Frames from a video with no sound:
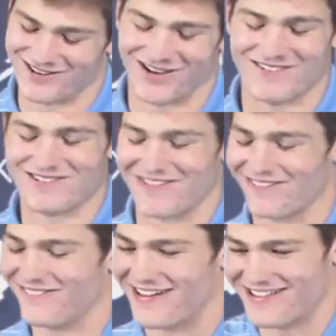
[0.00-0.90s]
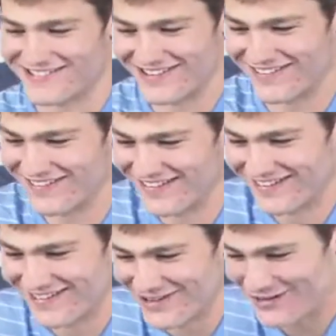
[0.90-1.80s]
Kobe's my roommate, so
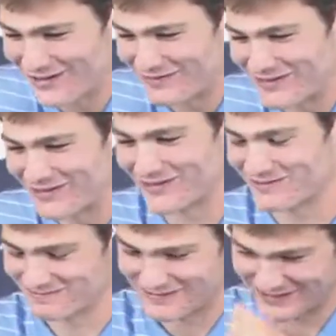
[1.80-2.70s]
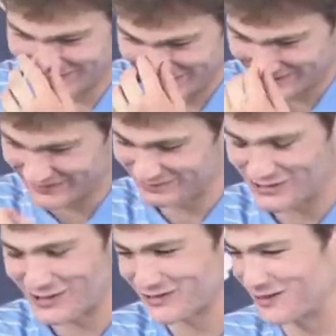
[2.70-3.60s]
you know I'll give him a little
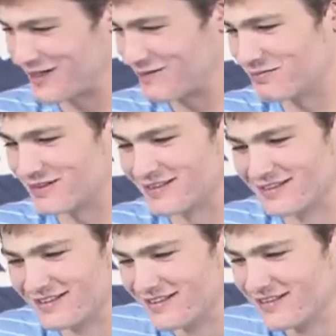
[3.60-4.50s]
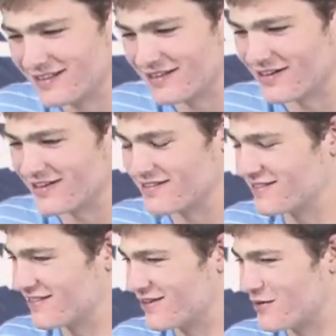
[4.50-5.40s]
talk tonight. But you know,
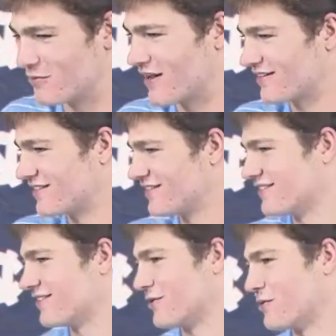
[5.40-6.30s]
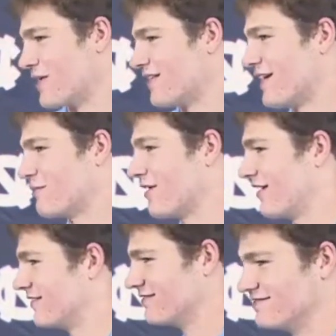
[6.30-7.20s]
he's, you know, in practice, you know, we ran that
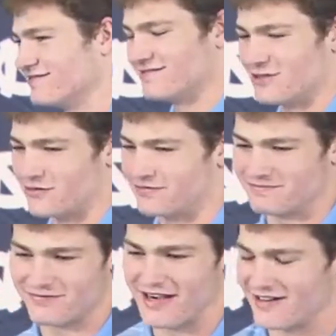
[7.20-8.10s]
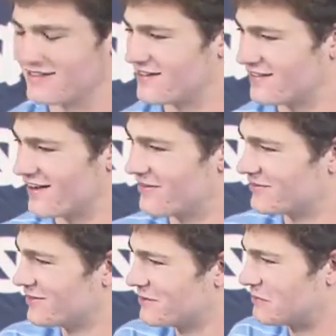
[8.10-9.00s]
probably, you know, 5 to 10
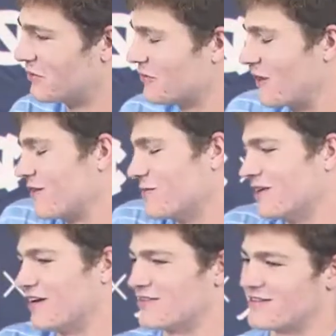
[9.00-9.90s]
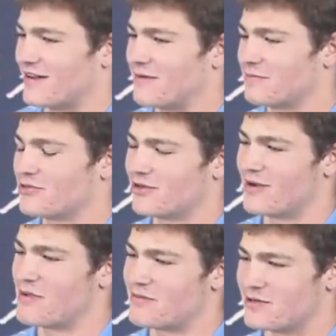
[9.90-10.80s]
times, and he put it right on the money every time. So
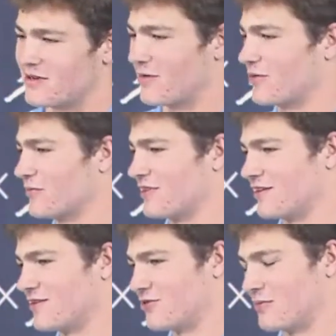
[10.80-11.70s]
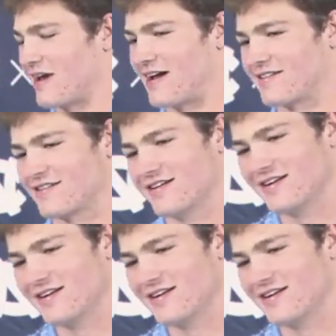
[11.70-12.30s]
I maybe could have helped them with the initial pass